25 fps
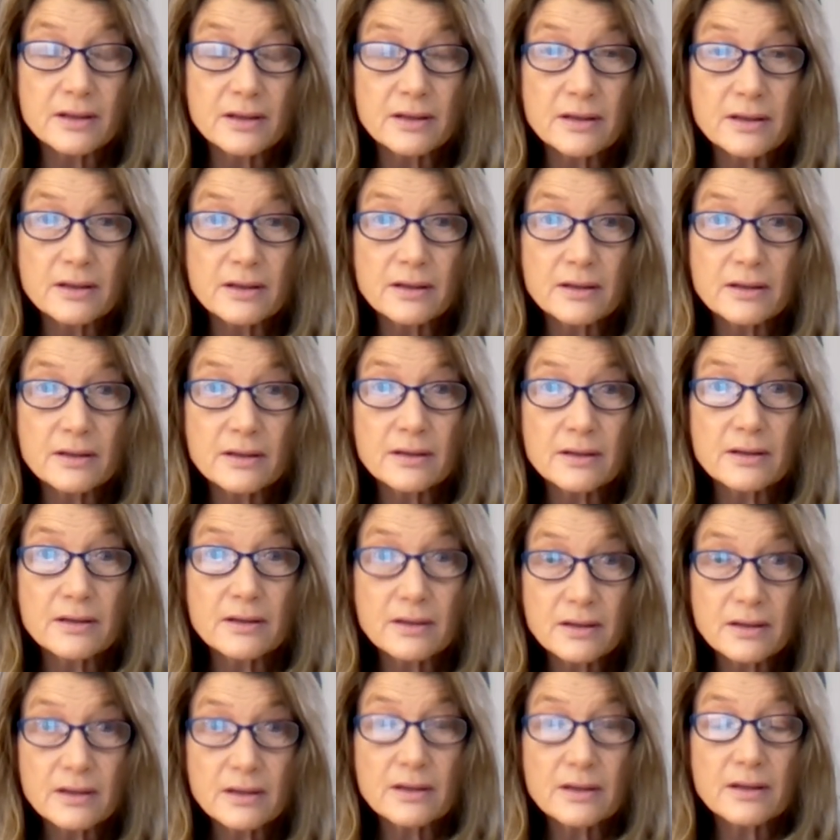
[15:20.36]
Yeah.
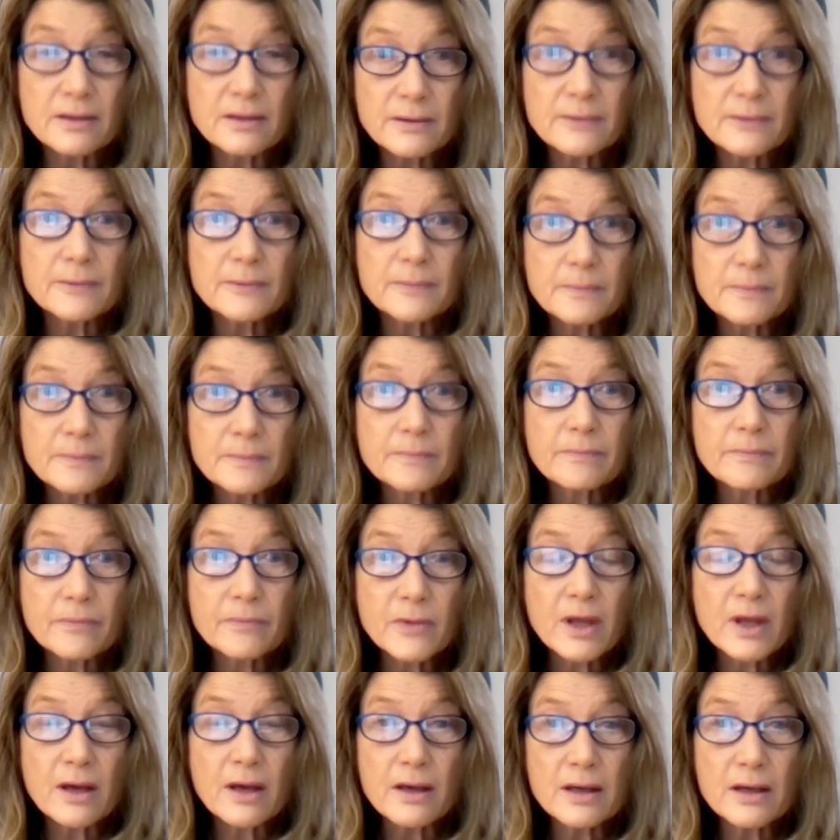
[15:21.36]
And so
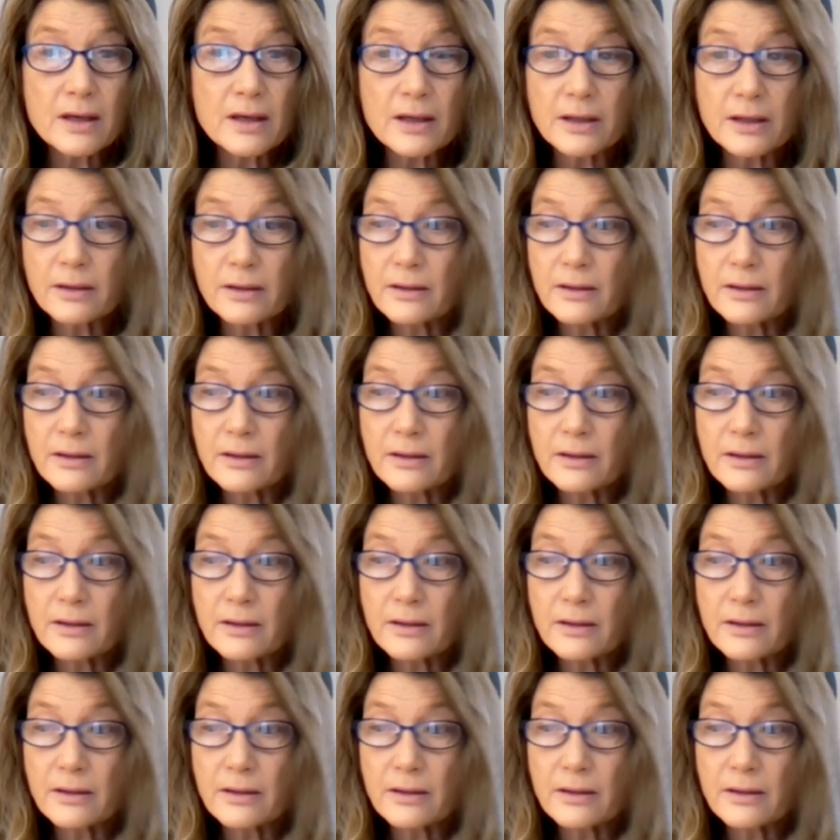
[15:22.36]
who you want